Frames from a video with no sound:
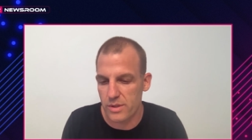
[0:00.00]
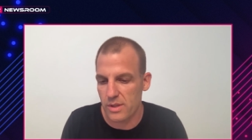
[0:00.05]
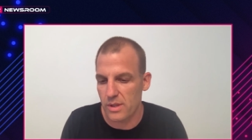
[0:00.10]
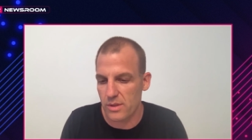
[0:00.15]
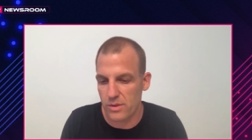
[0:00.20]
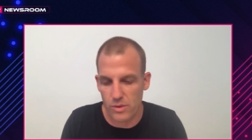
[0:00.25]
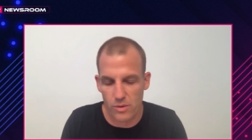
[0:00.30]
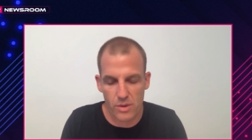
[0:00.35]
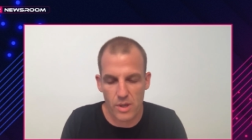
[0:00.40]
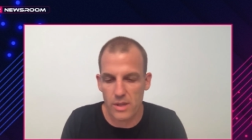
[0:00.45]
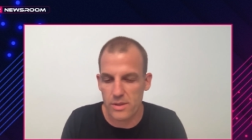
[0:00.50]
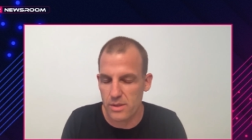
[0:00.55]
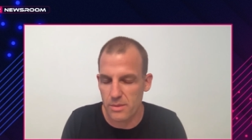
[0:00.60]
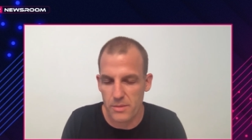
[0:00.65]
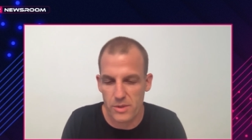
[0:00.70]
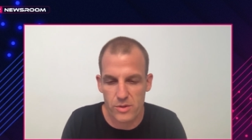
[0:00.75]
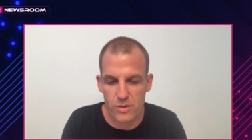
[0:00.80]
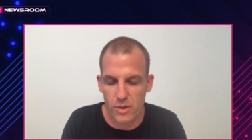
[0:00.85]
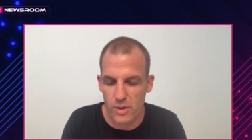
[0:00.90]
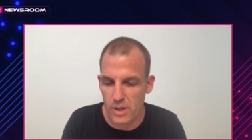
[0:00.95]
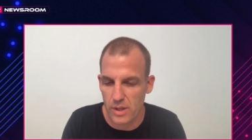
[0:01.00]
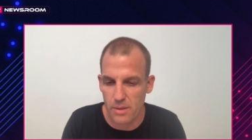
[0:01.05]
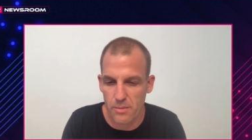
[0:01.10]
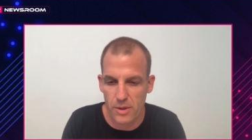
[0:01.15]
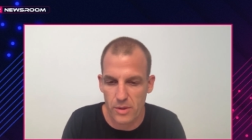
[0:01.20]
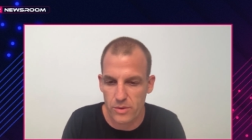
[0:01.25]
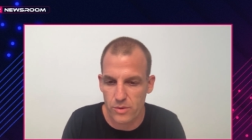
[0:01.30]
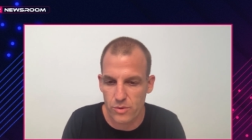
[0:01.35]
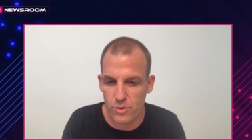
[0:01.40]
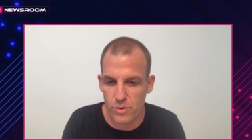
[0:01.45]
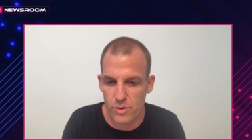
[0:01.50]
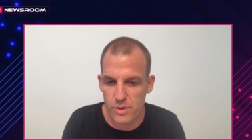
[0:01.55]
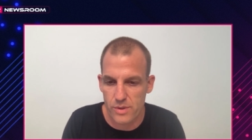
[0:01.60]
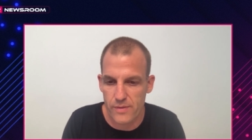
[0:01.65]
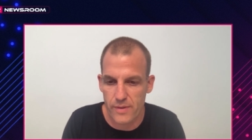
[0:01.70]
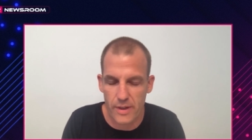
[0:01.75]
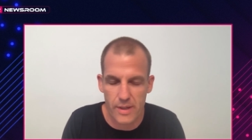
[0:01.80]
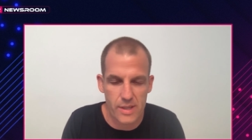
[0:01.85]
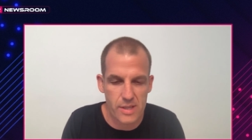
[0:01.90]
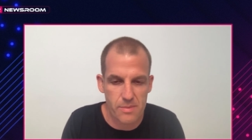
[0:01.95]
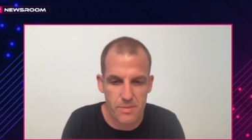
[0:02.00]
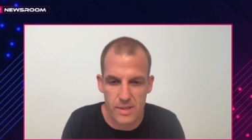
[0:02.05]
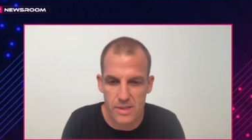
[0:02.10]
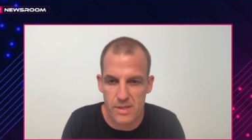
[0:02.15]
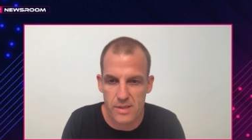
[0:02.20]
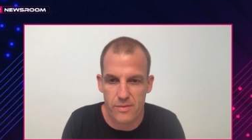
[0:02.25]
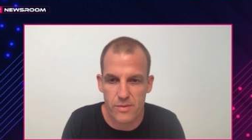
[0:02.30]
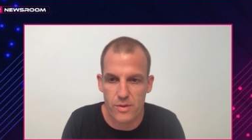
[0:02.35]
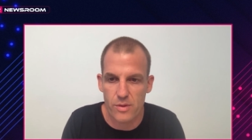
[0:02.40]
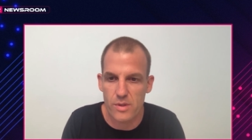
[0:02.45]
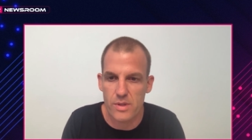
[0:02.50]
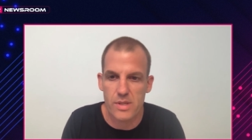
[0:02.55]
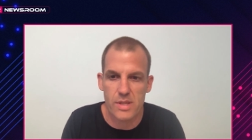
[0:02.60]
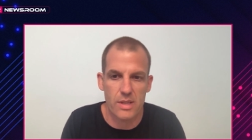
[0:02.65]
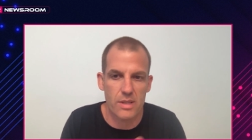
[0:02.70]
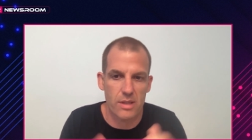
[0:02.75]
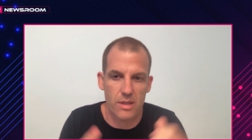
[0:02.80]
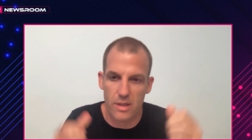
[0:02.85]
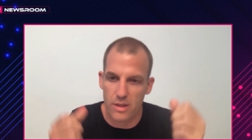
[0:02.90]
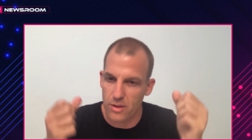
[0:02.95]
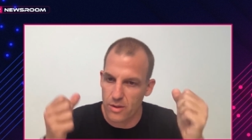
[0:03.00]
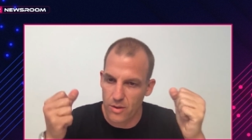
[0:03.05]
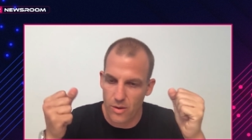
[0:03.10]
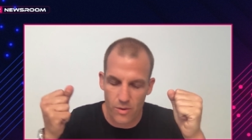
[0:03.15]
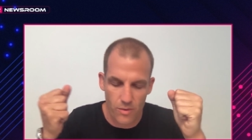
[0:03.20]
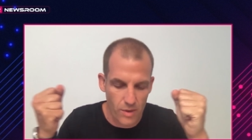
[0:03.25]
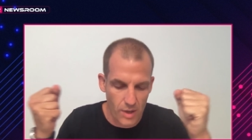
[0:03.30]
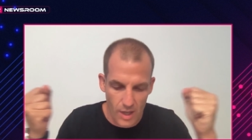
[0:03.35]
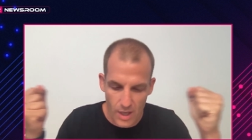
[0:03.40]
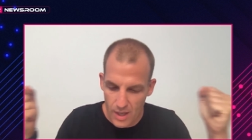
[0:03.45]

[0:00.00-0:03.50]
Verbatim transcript: So customers talking about tools, very expensive tools, and you know,